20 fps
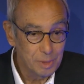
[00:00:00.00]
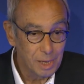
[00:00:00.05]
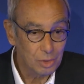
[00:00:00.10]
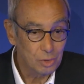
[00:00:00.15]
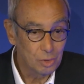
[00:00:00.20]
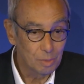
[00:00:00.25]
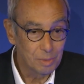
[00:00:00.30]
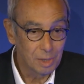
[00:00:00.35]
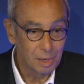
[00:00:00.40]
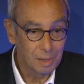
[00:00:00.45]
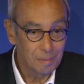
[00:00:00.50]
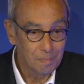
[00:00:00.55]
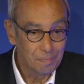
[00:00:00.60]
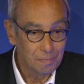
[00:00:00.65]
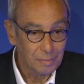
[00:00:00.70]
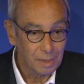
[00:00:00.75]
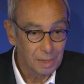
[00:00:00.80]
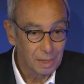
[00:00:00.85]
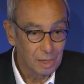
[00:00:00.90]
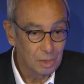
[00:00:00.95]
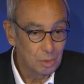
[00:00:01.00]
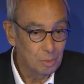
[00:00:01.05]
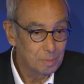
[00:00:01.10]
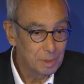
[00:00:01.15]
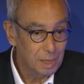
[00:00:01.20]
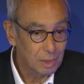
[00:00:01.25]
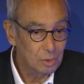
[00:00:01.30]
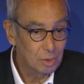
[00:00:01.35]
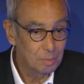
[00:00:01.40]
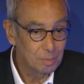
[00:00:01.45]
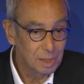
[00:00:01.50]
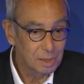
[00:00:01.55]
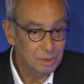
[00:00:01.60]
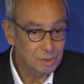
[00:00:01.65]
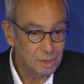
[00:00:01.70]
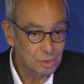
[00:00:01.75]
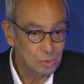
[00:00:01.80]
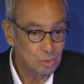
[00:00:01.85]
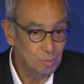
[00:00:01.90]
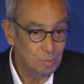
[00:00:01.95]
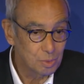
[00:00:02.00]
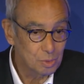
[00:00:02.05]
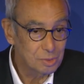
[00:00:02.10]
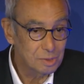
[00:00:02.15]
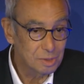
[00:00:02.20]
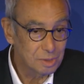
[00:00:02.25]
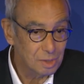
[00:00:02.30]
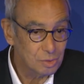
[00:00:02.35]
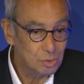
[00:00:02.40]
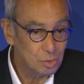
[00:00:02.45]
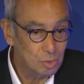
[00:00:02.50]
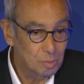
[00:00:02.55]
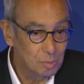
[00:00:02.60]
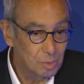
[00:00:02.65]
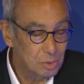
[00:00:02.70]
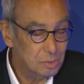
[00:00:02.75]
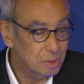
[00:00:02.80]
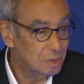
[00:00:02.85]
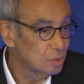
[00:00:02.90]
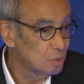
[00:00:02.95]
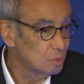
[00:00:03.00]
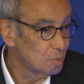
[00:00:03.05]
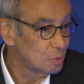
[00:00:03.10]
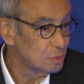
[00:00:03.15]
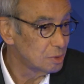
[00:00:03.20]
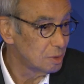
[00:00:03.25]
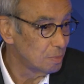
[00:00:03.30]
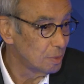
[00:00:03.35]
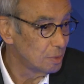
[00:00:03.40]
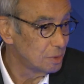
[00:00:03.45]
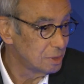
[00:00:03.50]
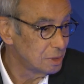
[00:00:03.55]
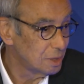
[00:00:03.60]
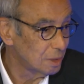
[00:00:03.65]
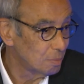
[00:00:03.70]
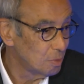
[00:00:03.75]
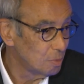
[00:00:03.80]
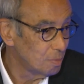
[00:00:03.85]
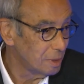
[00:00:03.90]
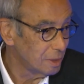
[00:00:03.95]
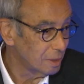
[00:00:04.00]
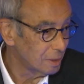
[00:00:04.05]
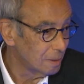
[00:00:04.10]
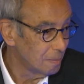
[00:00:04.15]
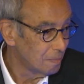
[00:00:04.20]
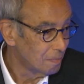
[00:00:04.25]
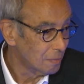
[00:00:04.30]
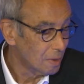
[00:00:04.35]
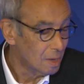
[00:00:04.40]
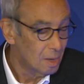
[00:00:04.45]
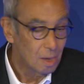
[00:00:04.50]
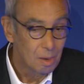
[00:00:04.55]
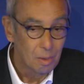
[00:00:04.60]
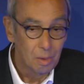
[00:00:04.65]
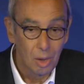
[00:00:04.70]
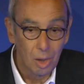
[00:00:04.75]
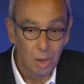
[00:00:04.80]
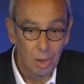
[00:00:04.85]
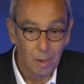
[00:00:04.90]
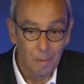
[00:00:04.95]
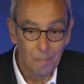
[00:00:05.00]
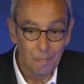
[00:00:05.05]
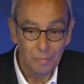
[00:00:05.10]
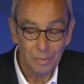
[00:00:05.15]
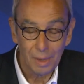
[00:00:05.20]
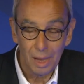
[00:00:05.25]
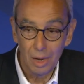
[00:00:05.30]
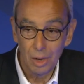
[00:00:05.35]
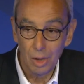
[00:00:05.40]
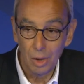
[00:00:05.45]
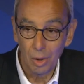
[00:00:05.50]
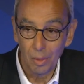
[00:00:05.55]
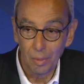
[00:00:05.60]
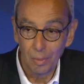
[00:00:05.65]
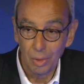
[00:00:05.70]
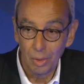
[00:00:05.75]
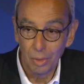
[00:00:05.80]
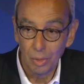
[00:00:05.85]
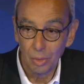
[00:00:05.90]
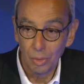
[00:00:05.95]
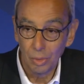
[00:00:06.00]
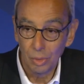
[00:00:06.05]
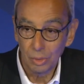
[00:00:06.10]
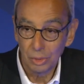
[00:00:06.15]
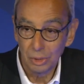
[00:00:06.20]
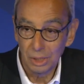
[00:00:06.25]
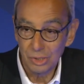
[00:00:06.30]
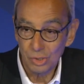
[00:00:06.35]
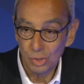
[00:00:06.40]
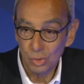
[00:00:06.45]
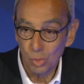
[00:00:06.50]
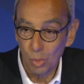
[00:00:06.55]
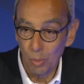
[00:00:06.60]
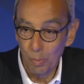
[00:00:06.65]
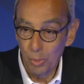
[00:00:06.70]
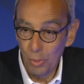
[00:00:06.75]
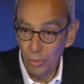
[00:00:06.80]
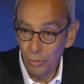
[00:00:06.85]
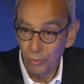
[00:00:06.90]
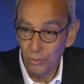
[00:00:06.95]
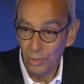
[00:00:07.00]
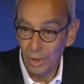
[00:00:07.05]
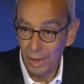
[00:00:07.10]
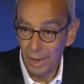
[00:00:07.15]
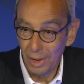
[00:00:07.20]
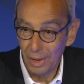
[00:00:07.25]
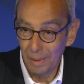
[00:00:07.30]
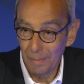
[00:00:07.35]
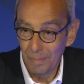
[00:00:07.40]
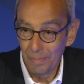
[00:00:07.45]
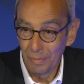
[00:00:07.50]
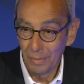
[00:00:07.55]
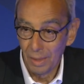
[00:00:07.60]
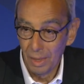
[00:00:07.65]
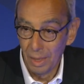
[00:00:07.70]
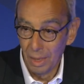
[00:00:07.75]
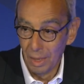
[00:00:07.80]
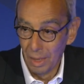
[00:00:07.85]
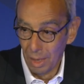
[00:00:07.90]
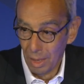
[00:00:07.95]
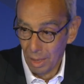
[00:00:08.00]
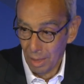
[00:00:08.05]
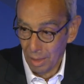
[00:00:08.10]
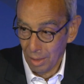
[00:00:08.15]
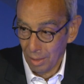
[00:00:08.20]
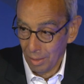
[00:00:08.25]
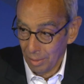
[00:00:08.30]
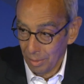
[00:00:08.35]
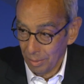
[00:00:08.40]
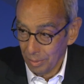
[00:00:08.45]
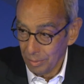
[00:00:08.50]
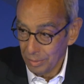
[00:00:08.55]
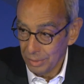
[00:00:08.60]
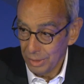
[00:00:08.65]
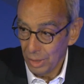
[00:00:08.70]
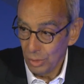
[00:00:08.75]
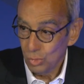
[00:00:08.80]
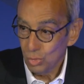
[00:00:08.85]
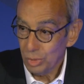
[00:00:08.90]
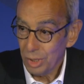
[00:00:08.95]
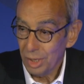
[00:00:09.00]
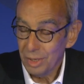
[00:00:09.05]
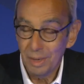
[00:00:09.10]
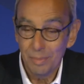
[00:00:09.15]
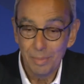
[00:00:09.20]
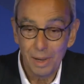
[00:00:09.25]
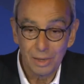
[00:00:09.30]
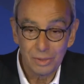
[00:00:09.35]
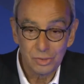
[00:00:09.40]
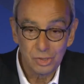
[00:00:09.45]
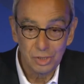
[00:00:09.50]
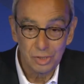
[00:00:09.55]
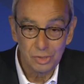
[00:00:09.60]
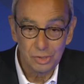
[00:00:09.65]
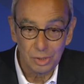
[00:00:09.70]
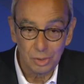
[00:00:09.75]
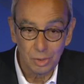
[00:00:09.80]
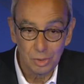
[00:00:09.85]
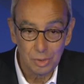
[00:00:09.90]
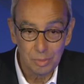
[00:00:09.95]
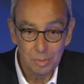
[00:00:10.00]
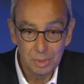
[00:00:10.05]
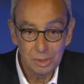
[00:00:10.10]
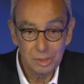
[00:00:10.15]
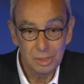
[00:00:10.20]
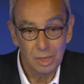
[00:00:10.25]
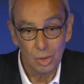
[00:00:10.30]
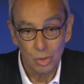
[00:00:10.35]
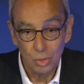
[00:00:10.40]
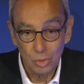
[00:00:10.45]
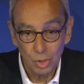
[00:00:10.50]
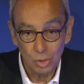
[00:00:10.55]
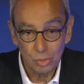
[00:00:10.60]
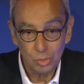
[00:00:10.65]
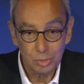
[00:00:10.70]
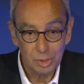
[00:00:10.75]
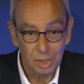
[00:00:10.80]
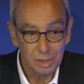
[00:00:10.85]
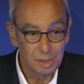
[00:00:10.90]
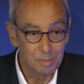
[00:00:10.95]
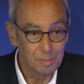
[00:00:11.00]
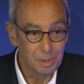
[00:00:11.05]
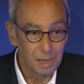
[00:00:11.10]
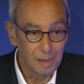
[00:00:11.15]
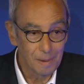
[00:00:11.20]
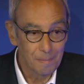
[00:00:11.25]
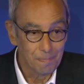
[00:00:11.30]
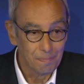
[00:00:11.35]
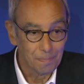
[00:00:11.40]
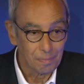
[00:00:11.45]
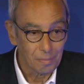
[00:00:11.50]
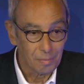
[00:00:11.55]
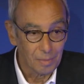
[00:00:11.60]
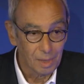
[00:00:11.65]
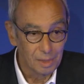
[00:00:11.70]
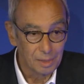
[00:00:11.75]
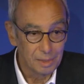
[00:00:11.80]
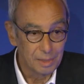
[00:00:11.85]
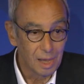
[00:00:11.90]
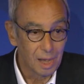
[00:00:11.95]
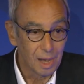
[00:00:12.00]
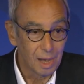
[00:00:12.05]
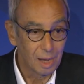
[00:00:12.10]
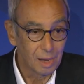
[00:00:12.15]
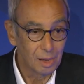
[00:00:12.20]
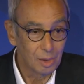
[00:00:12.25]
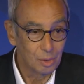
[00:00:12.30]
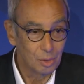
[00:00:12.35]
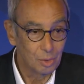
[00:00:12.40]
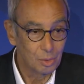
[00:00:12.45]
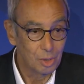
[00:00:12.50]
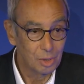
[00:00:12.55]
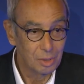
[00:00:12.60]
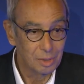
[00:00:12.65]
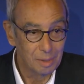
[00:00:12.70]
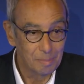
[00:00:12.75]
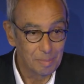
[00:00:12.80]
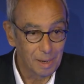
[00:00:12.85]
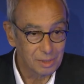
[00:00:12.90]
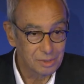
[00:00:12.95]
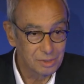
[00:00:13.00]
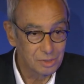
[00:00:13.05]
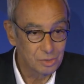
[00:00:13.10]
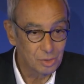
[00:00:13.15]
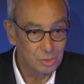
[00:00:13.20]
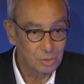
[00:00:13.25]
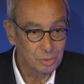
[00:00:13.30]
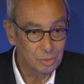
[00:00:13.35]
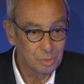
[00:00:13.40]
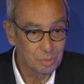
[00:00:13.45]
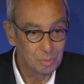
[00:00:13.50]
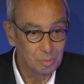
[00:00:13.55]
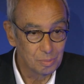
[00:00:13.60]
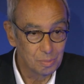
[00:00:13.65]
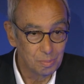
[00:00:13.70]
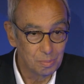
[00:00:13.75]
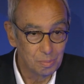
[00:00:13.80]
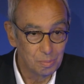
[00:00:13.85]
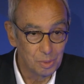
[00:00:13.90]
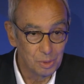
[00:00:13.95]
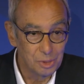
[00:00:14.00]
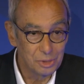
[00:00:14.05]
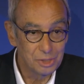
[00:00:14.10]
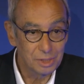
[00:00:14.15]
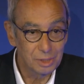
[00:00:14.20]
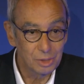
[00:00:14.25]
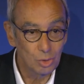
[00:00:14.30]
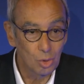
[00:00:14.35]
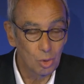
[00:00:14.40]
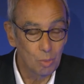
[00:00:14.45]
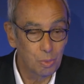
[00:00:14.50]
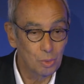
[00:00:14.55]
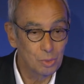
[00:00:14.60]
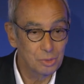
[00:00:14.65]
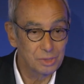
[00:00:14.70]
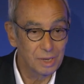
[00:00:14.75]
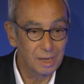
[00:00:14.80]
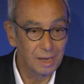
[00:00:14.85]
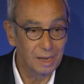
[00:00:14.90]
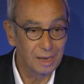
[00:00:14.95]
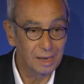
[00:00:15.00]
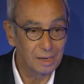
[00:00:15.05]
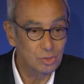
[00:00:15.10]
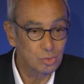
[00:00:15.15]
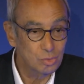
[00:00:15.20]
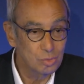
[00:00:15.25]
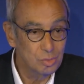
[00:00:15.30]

about being selfish. It's about protecting a common good, which is based on the public policies. So what can we do? Well, there's been, and there still is a debate among economists, those who are in favor of